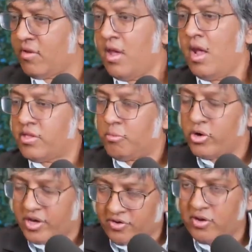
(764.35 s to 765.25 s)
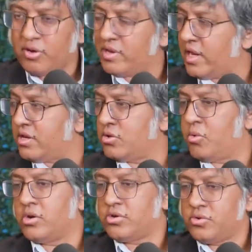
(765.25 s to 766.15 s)
The more distantly related
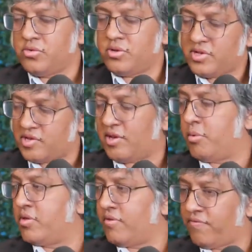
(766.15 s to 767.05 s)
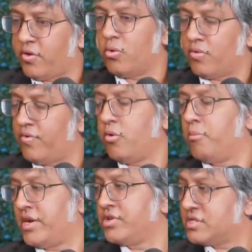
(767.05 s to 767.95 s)
you are to someone, the fewer and fewer
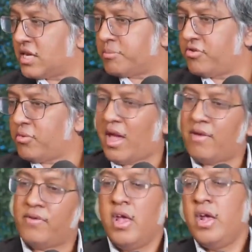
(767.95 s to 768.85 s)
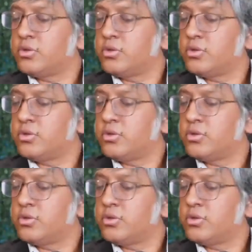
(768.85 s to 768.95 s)
matching segments you have.